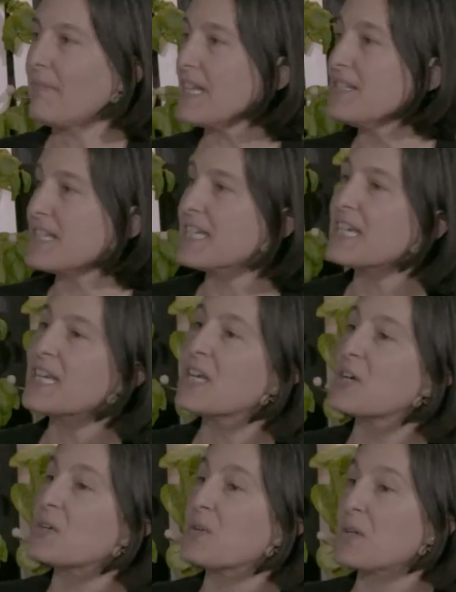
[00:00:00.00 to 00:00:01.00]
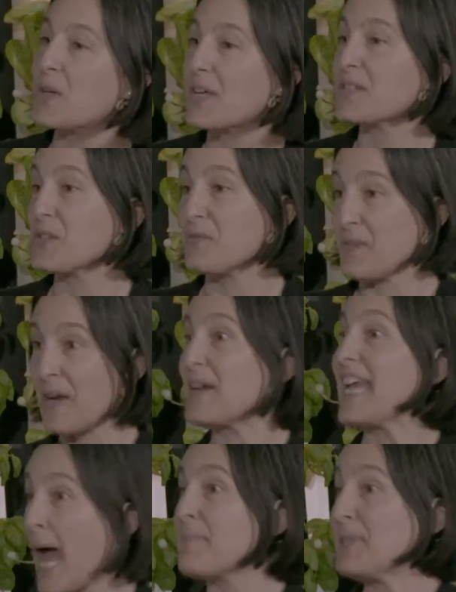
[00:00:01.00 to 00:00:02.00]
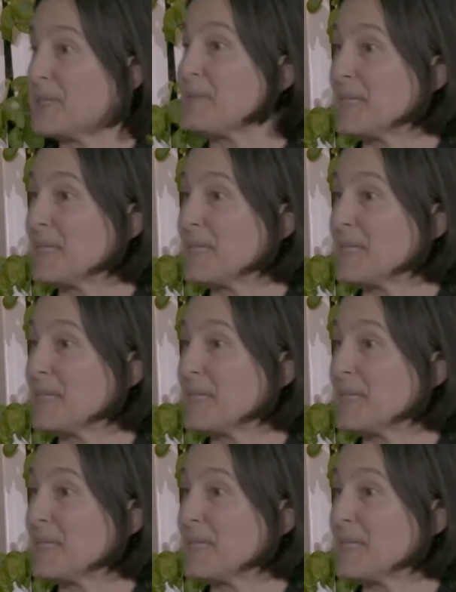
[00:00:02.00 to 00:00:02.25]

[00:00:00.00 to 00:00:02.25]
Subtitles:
sitting here who are also very happy to